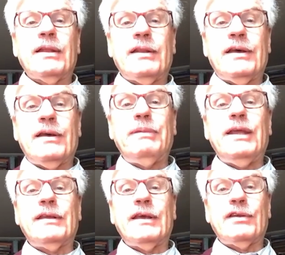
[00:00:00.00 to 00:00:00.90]
the
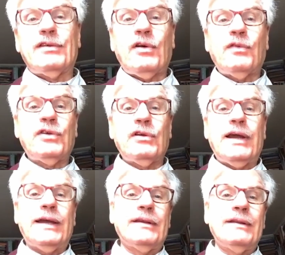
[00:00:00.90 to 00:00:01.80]
meetings of the
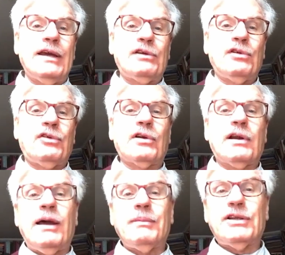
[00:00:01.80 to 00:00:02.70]
United Nations on
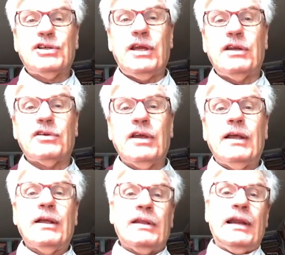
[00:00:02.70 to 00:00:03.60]
climate change.
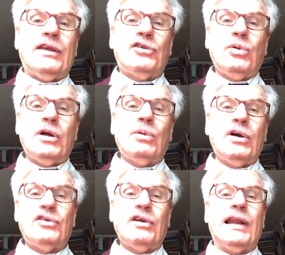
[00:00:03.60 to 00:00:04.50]
The last one
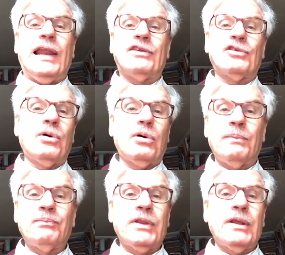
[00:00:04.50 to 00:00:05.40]
was in Glasgow
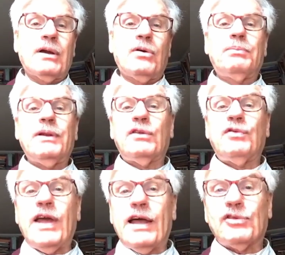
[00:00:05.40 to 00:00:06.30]
complete
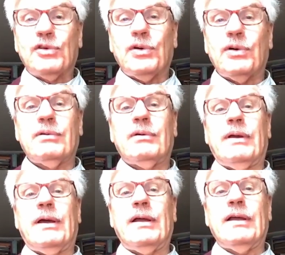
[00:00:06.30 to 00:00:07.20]
fiasco.
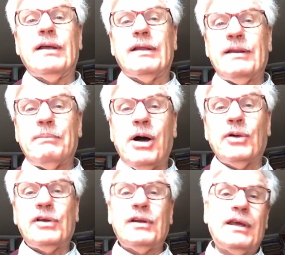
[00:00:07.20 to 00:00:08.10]
The
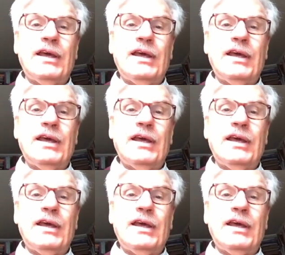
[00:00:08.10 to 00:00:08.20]
mountain